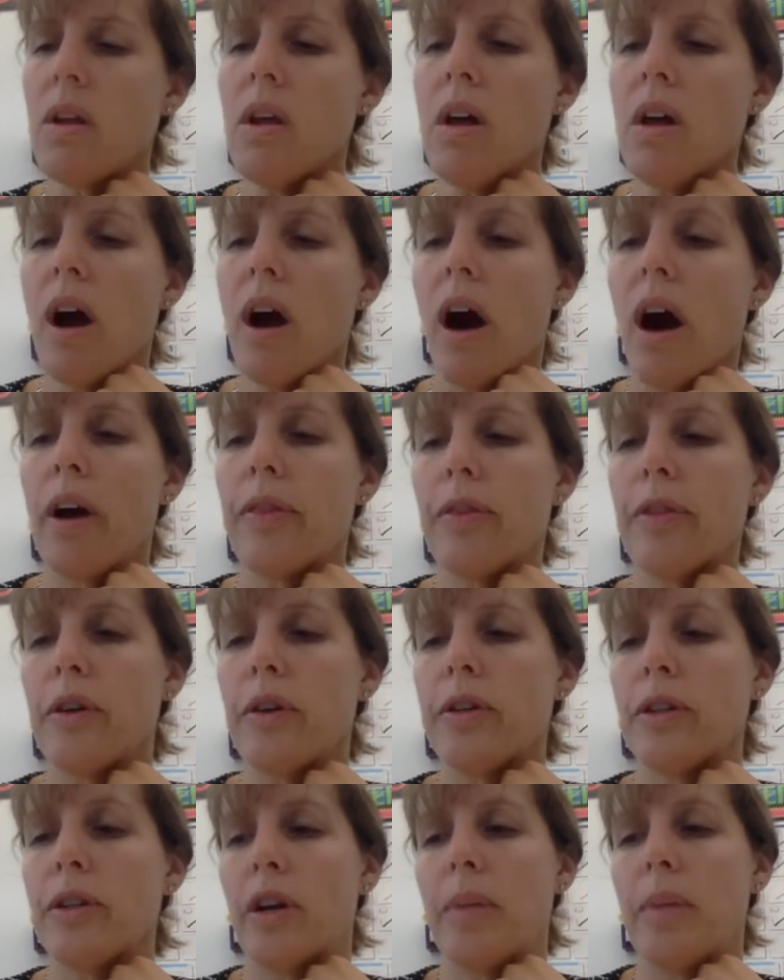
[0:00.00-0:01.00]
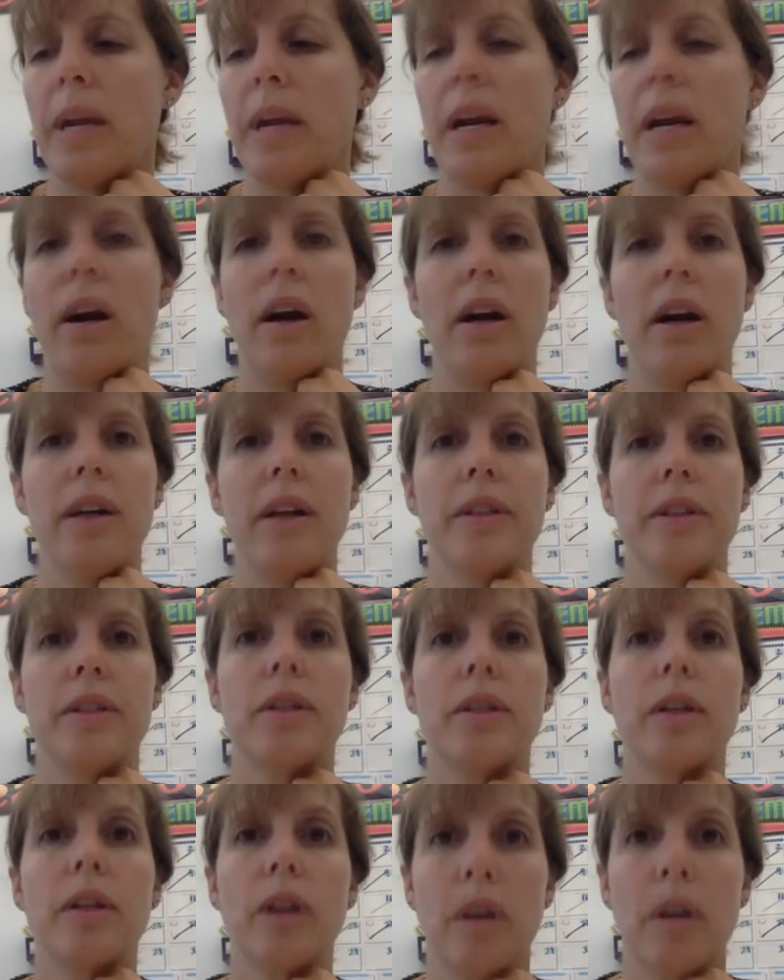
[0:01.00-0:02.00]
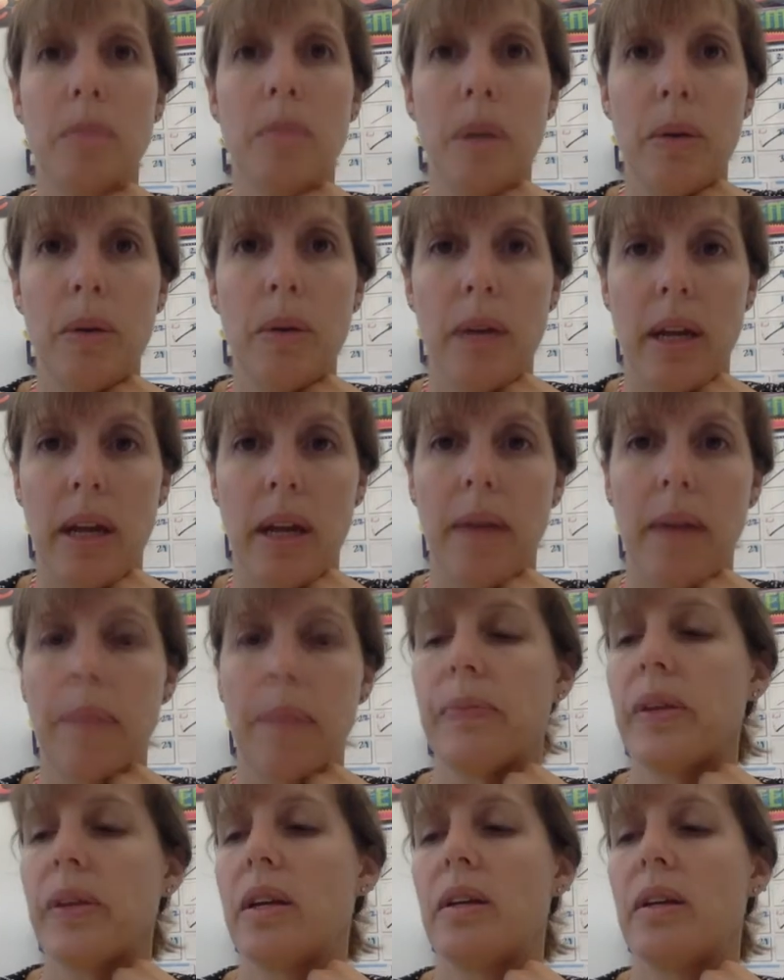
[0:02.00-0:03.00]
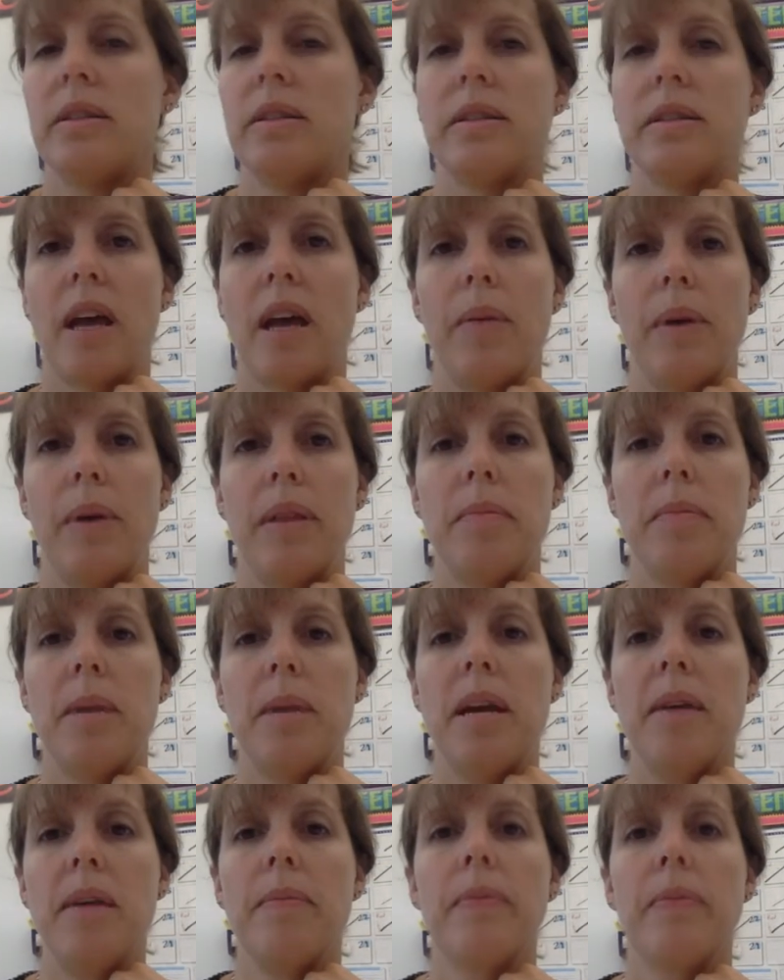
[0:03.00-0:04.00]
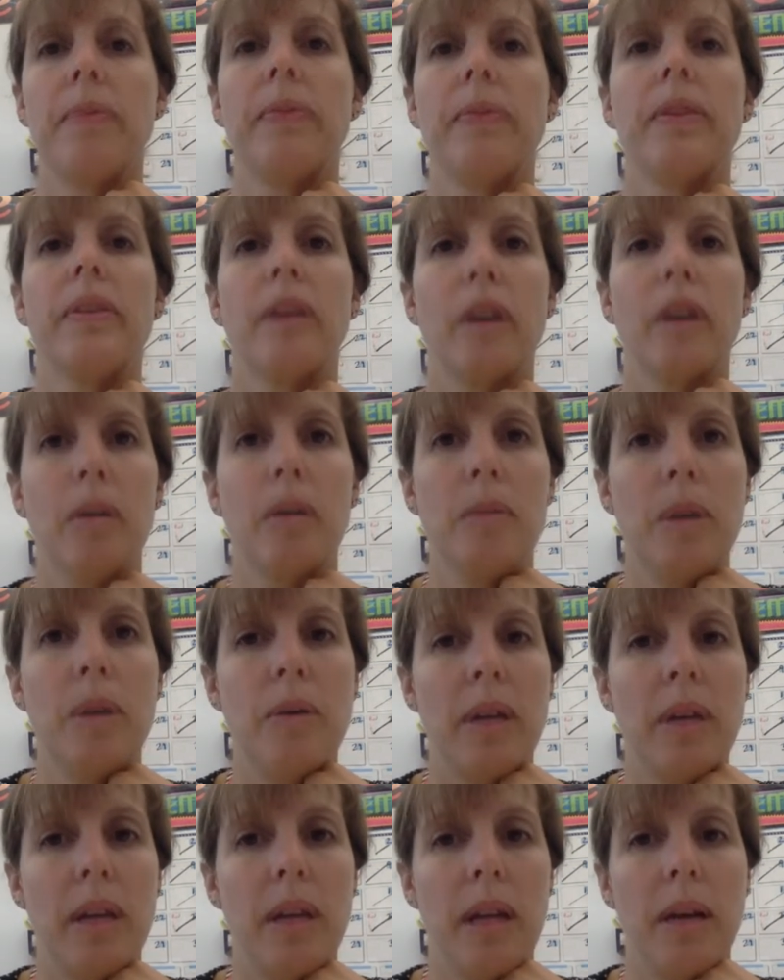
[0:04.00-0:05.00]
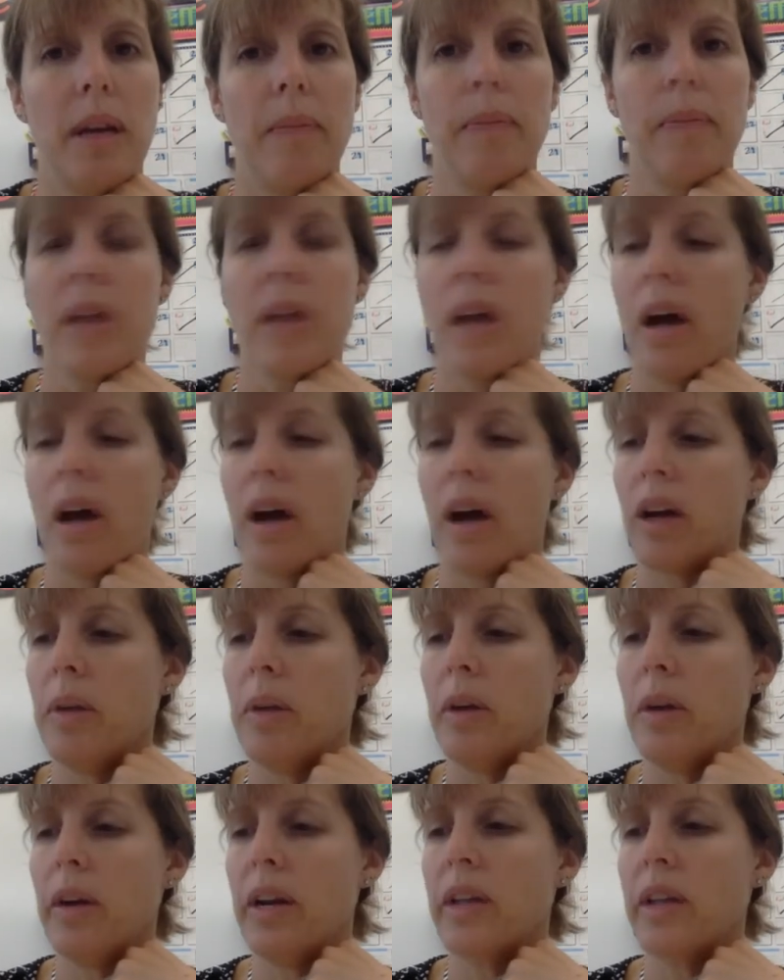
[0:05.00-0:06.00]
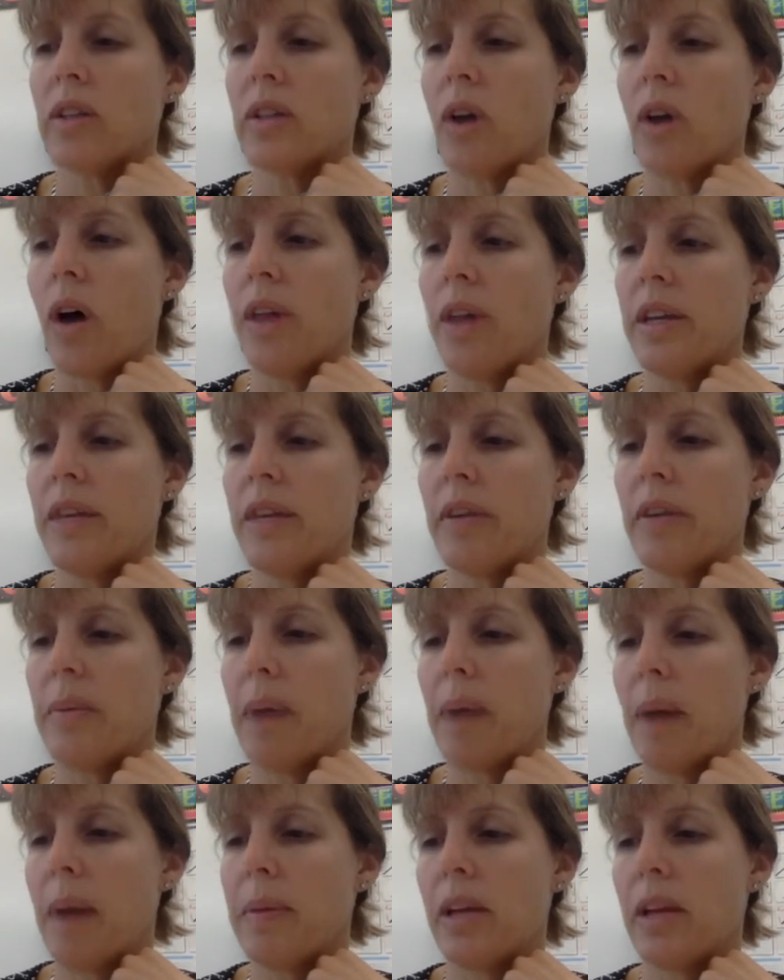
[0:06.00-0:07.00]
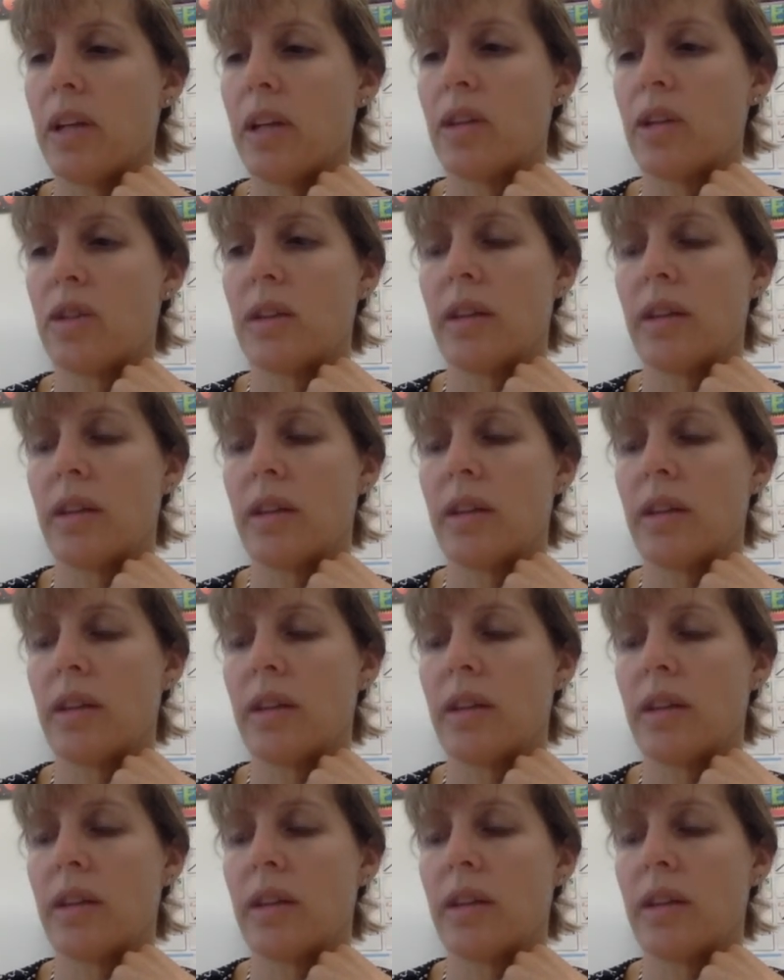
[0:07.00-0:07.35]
Our third term here is community. Say it with me. Community. A community is all the different populations that